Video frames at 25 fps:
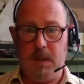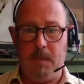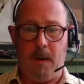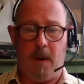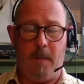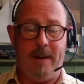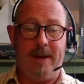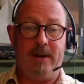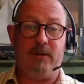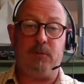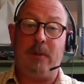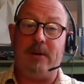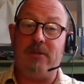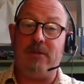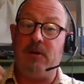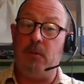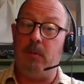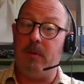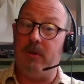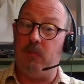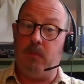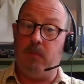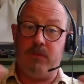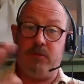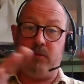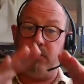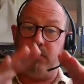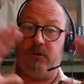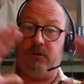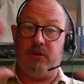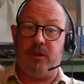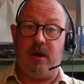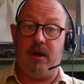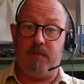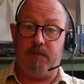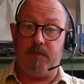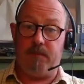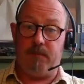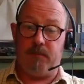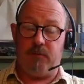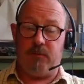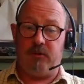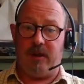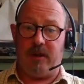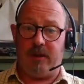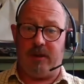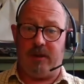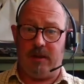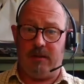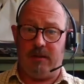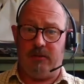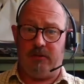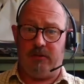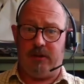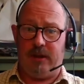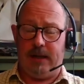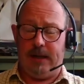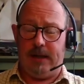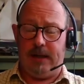probably especially with, with the side side guns.